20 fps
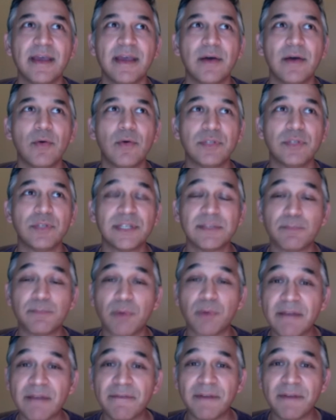Or just
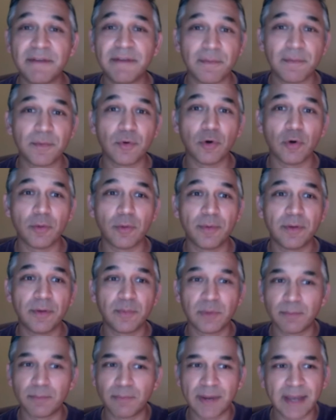Break Free from Corporate
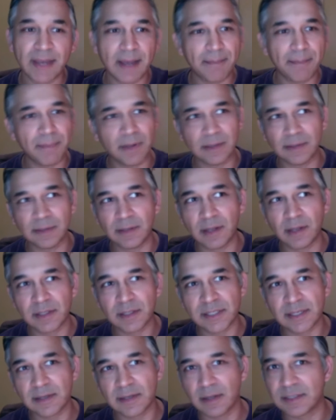will bring up
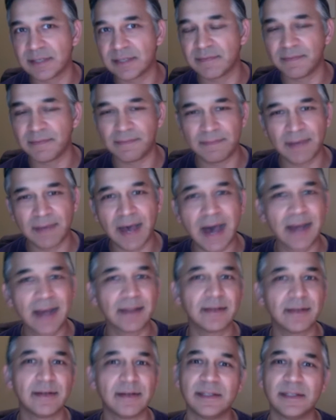lots and lots of
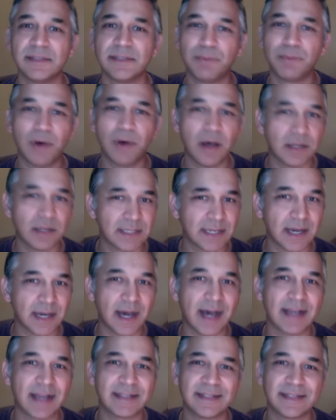articles,
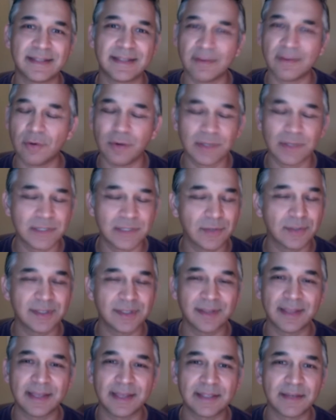podcasts, all sorts
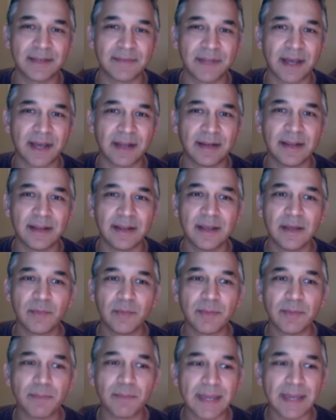of things I've done
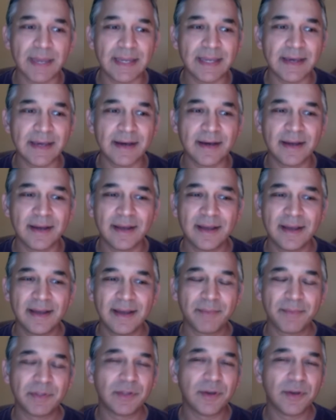with media.
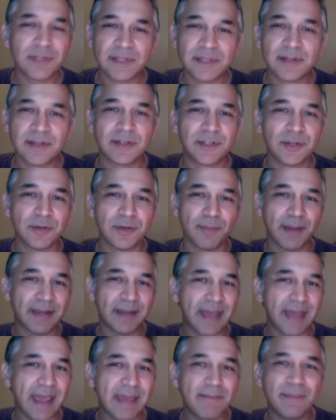But those are the two, my
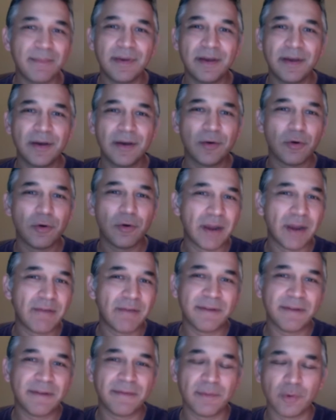name or
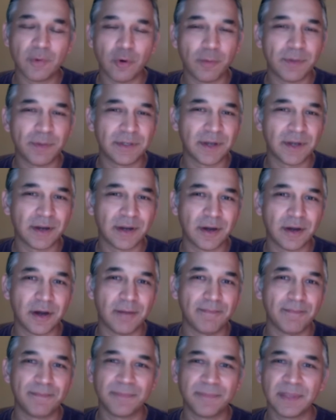
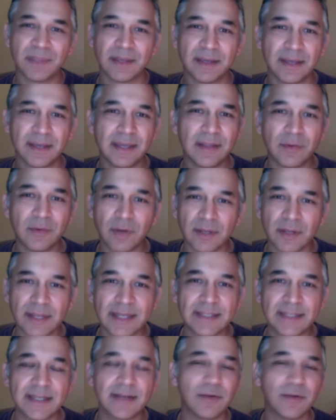breakfreefromcorporate.com, either on
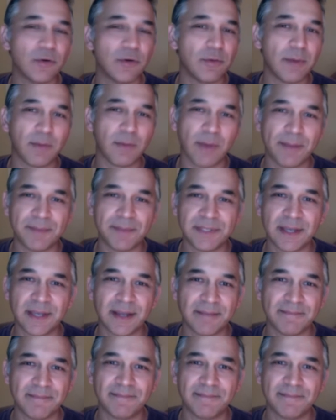LinkedIn or my website.